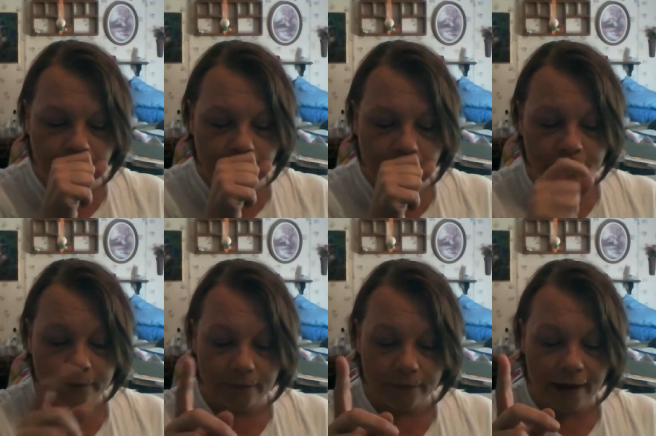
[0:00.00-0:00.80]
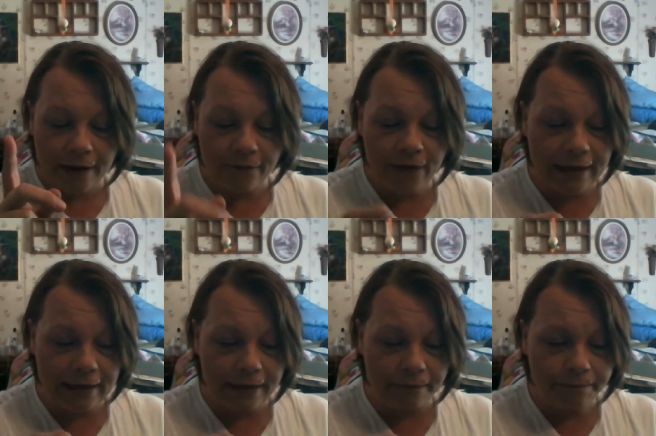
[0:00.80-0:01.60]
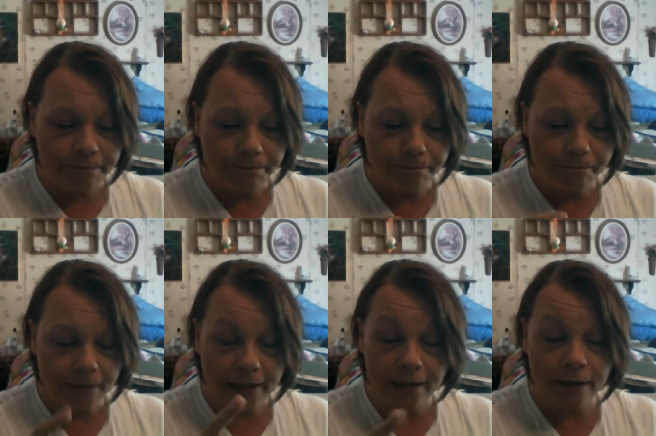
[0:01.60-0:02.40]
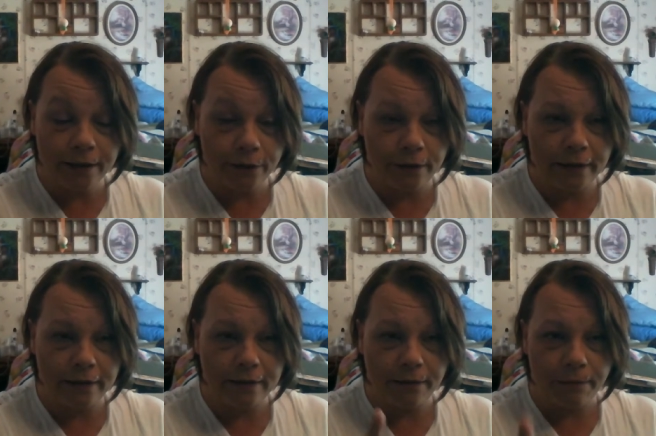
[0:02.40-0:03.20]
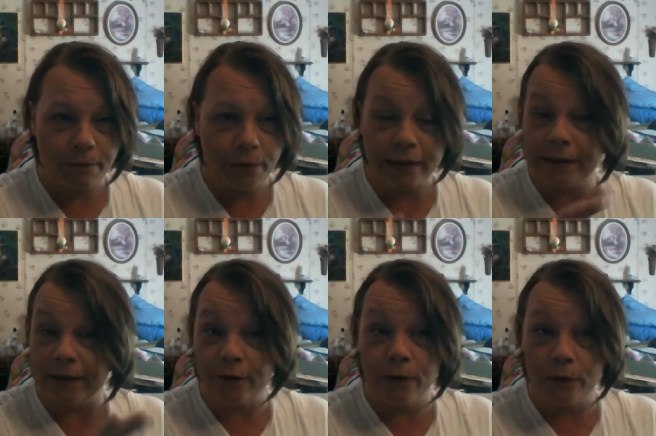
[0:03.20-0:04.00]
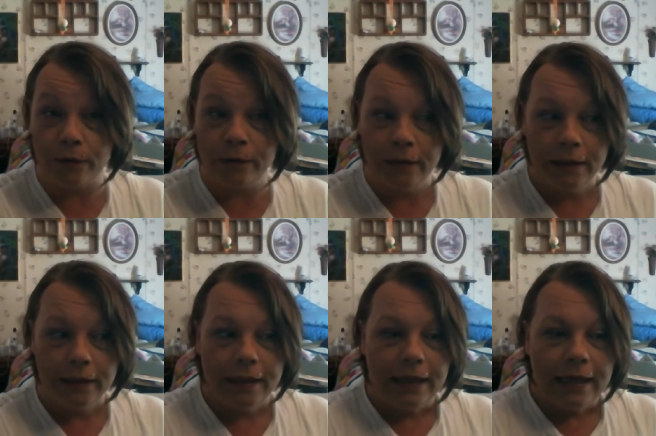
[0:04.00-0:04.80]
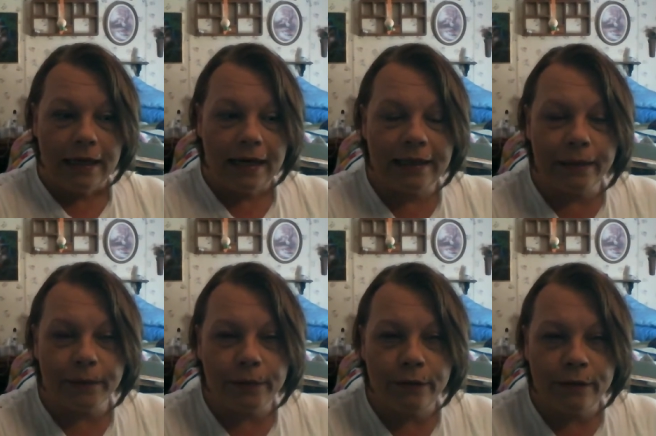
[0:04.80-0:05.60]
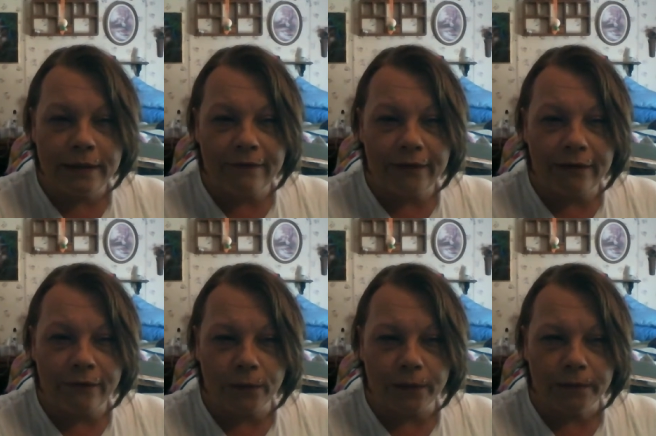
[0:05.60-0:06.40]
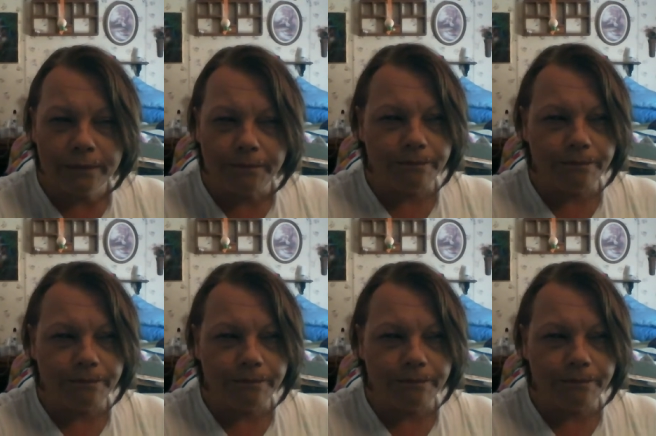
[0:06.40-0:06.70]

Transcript: I find them, the Dunkin' Donuts mochas, and they're cold, and they were 274.